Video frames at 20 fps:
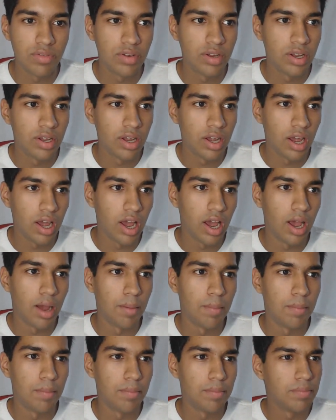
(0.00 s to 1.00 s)
Um,
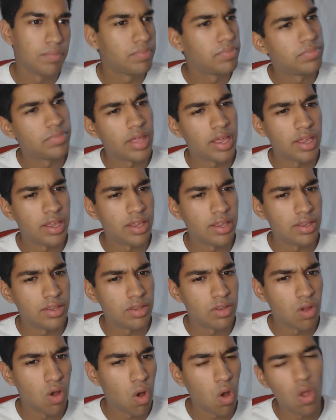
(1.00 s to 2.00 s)
they
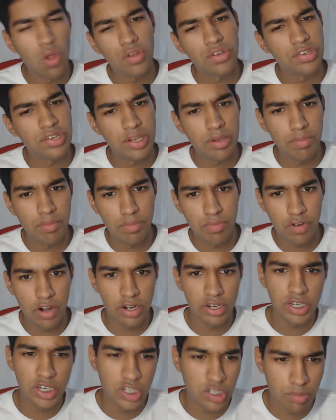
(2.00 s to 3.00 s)
all seem fairly
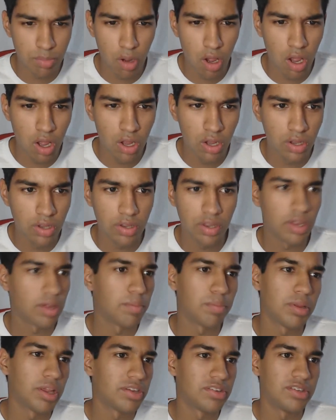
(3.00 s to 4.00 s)
small. Plus,
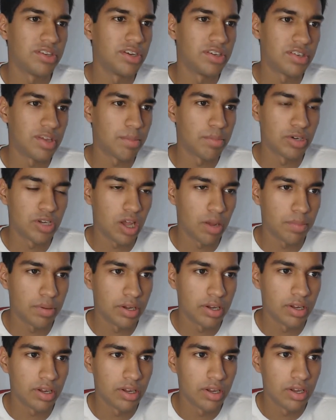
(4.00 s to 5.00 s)
the December topic
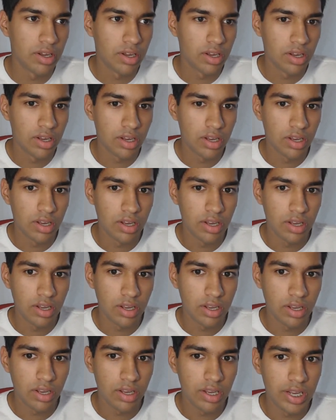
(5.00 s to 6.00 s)

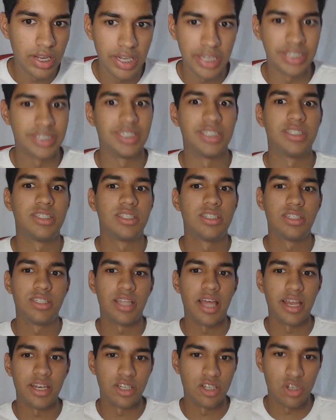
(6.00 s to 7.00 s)
isn't that
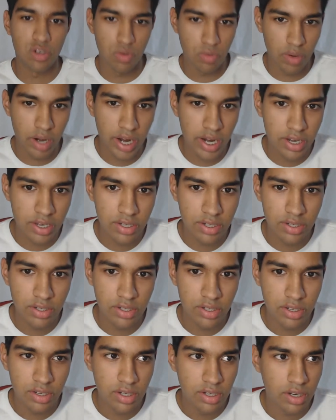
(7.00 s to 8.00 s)
great.
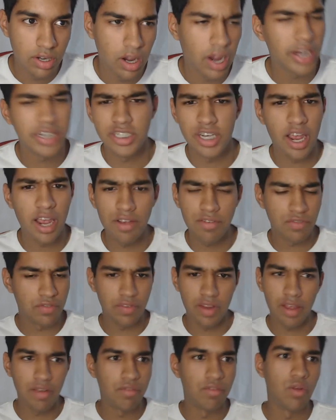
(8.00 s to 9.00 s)
Actually, I have
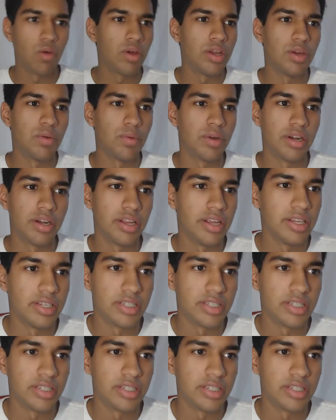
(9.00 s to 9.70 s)
no idea what it is.